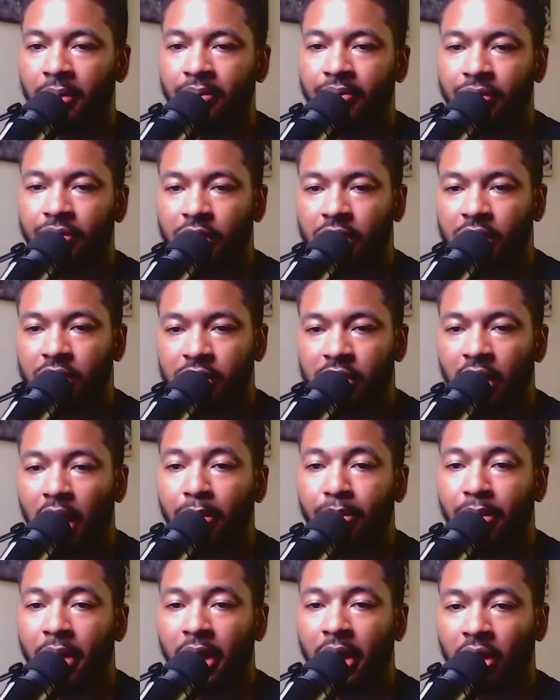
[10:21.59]
to sound
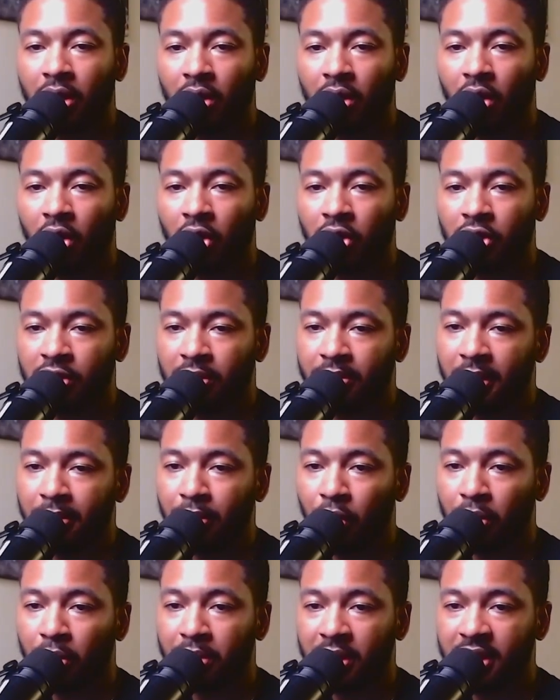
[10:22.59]
better or to be
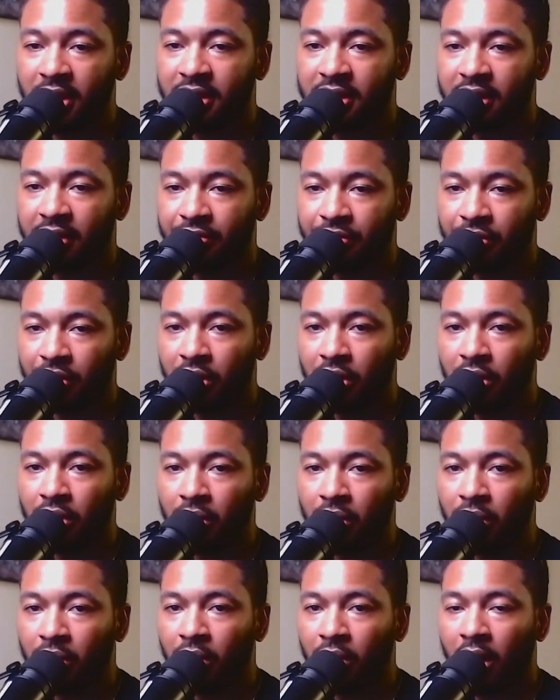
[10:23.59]
more pleasing for
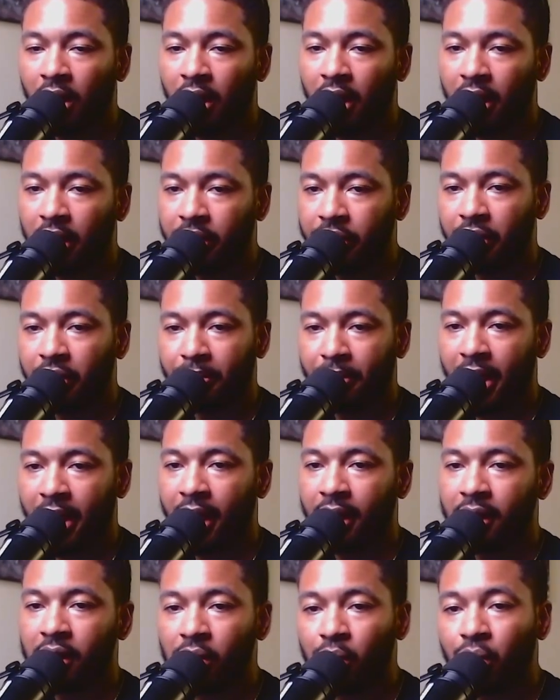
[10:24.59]
you and your band
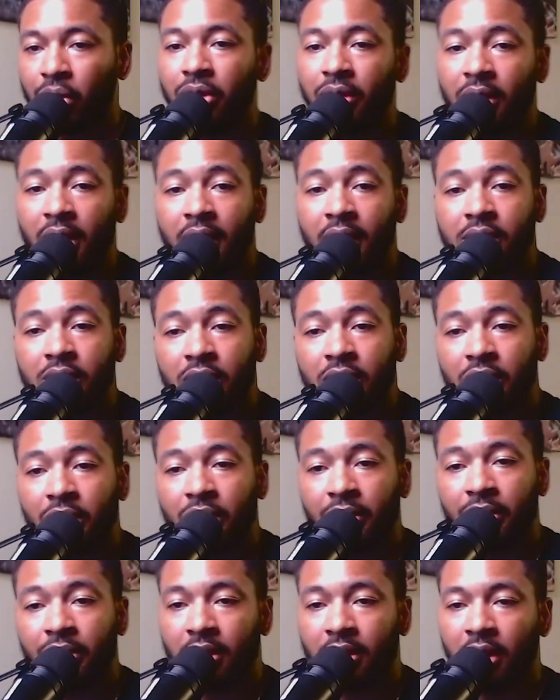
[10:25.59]
and what you guys are
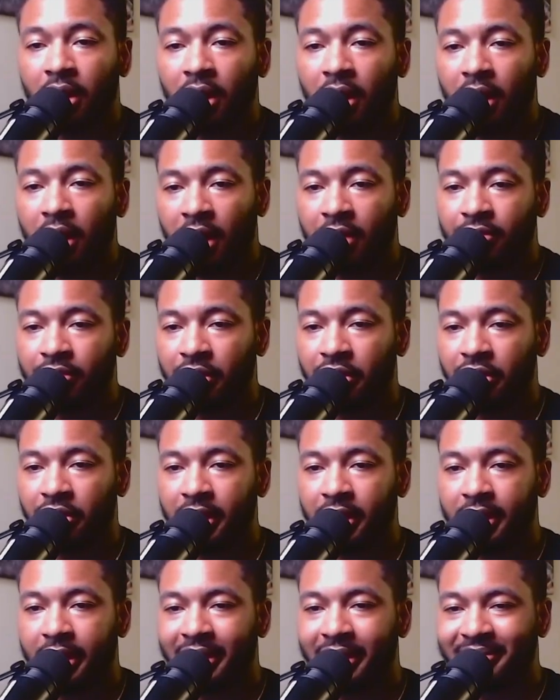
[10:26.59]
doing. Have a great
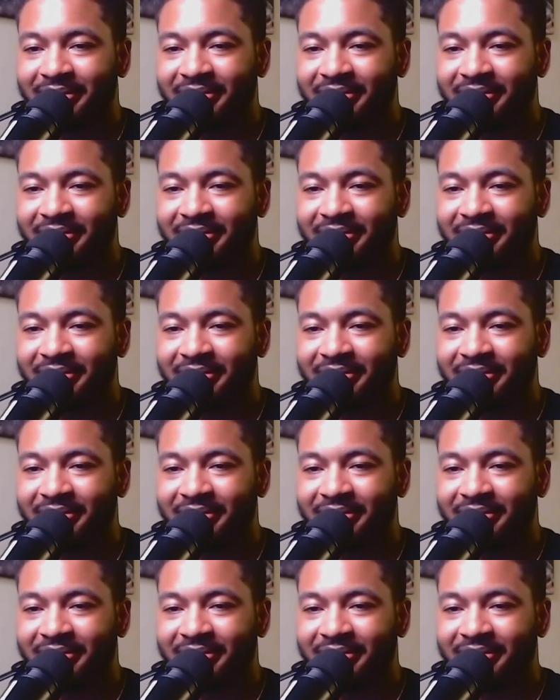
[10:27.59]
day.